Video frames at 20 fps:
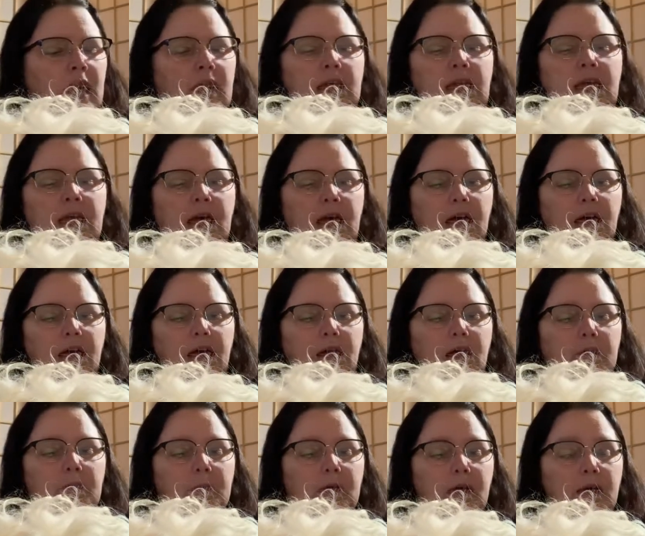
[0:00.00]
Yeah,
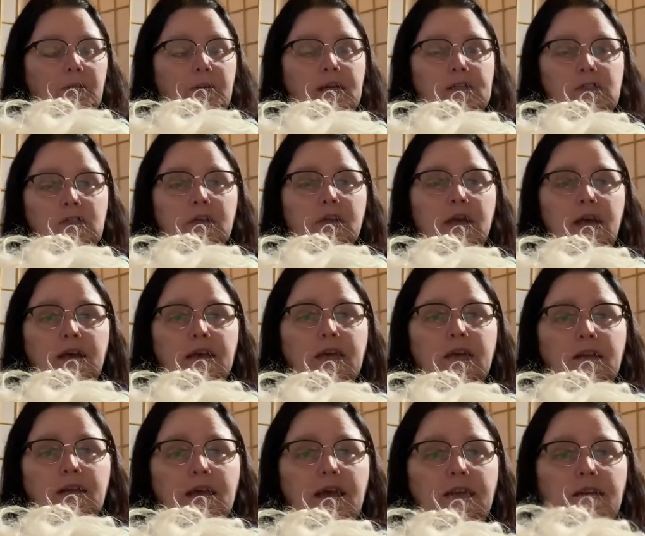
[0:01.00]
I'm, I'm actually kind
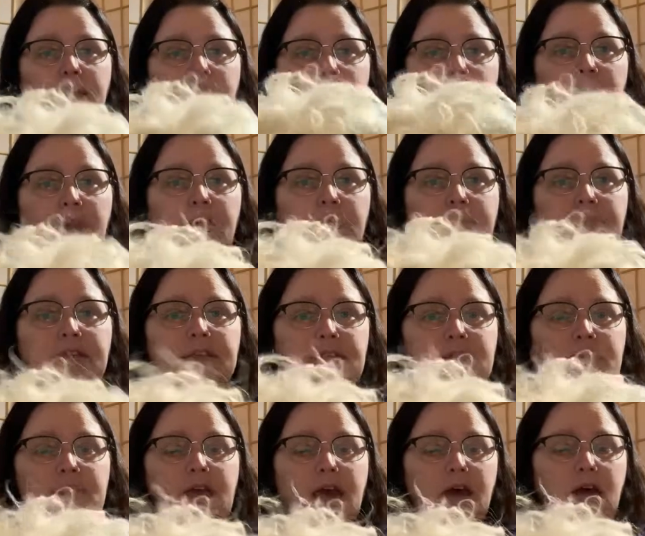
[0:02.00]
of glad that I have
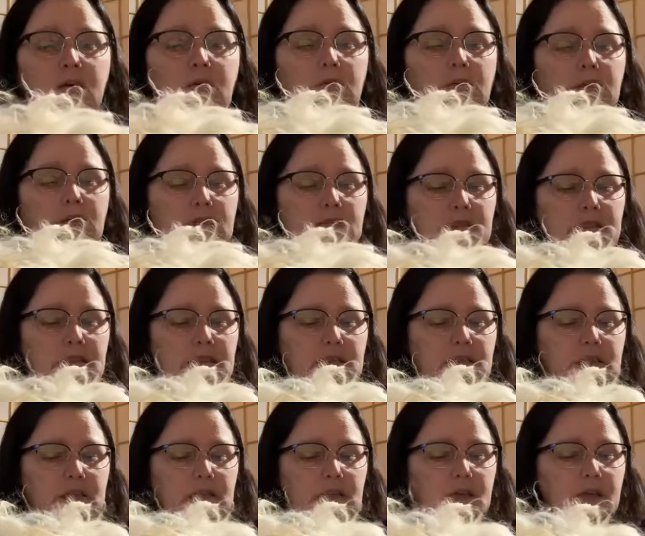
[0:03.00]
this now,
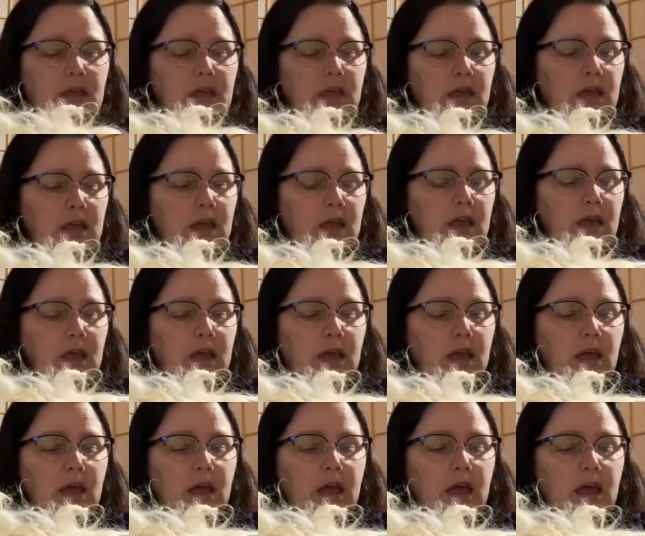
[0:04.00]
because
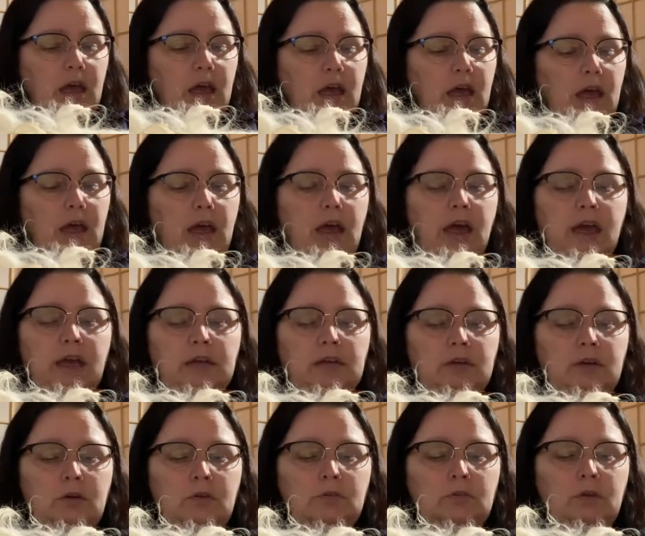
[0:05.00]
I
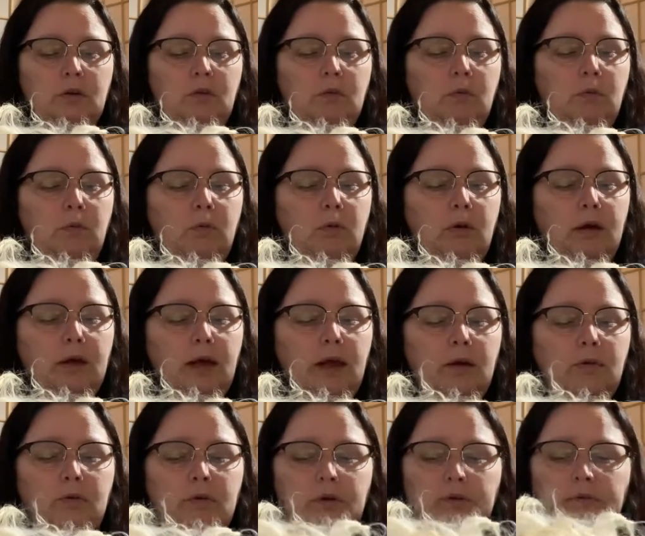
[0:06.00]
don't know what
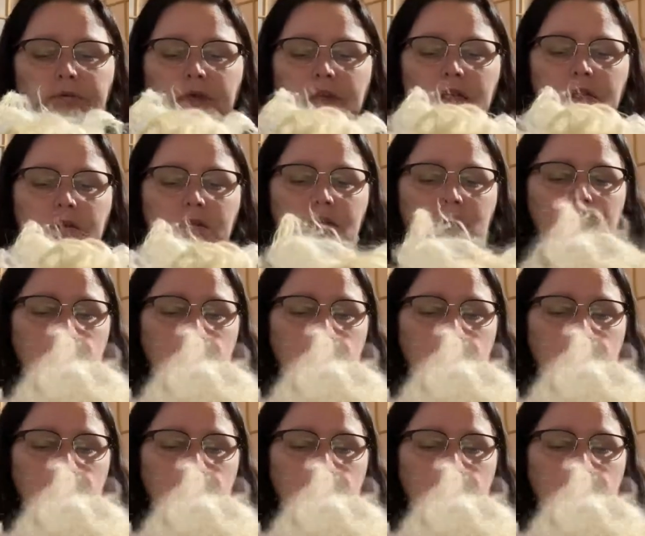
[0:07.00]
I would have done.